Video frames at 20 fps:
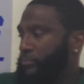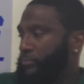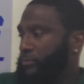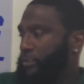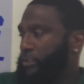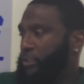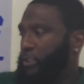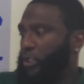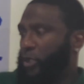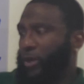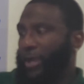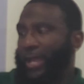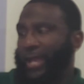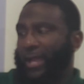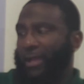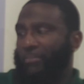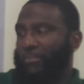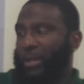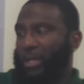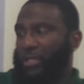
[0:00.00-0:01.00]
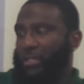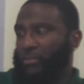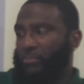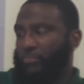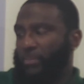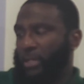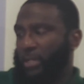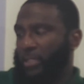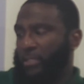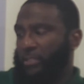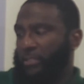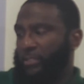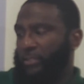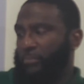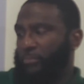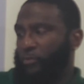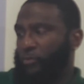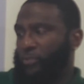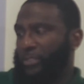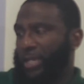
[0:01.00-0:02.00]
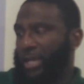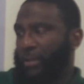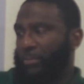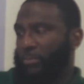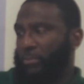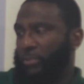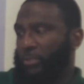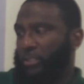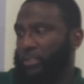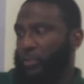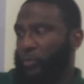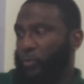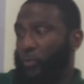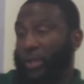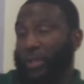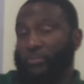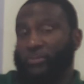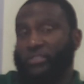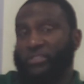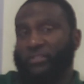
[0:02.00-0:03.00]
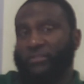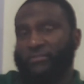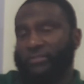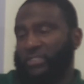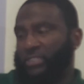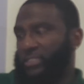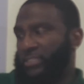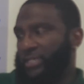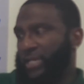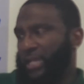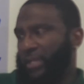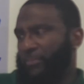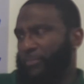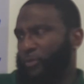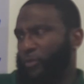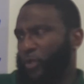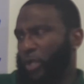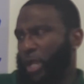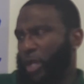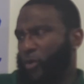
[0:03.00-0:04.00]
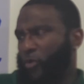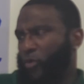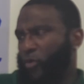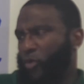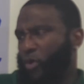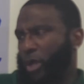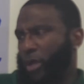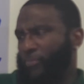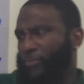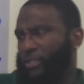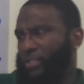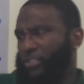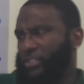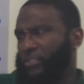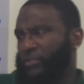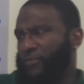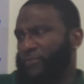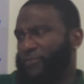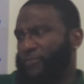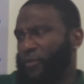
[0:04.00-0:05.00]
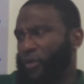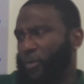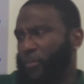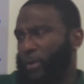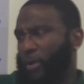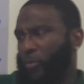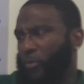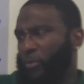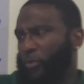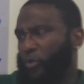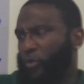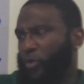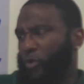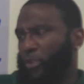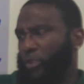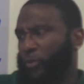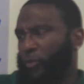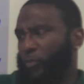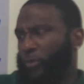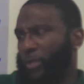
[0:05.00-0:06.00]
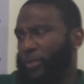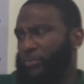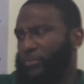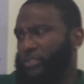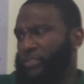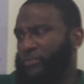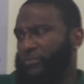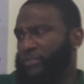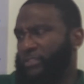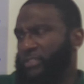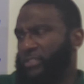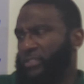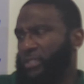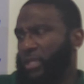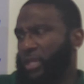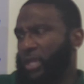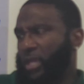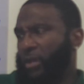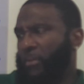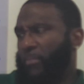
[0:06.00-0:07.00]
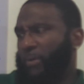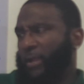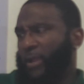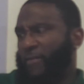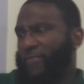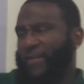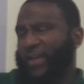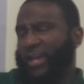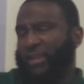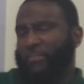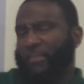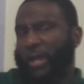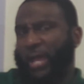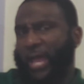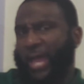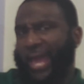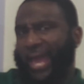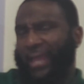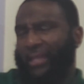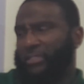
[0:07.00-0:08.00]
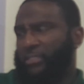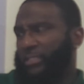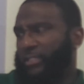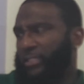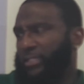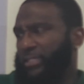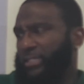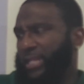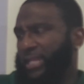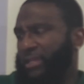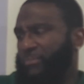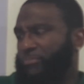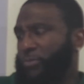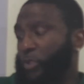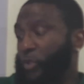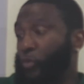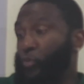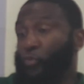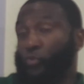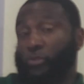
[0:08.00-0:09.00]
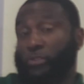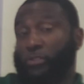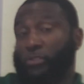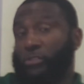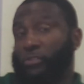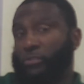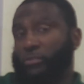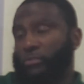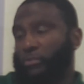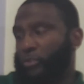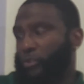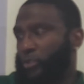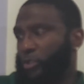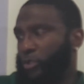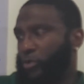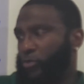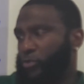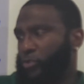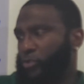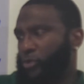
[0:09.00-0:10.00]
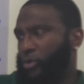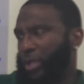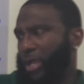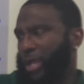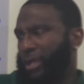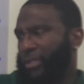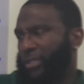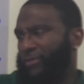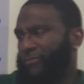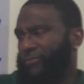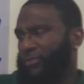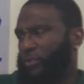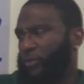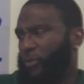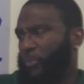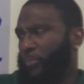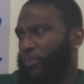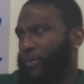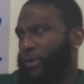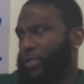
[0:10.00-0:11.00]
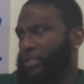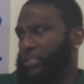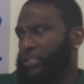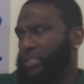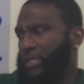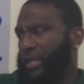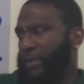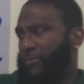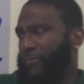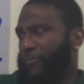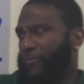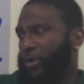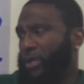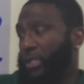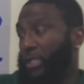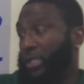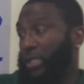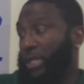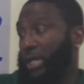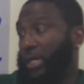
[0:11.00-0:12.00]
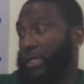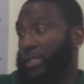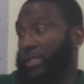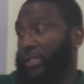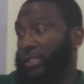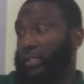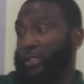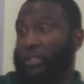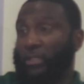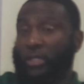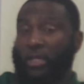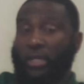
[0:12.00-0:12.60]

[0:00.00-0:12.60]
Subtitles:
You know, I had my dibble dabble in the web series type. You know, I don't know. This is a film. I wouldn't call it a web series, but I've had my acting debuts. You know, so I'll give a little praise to that before I get out of here.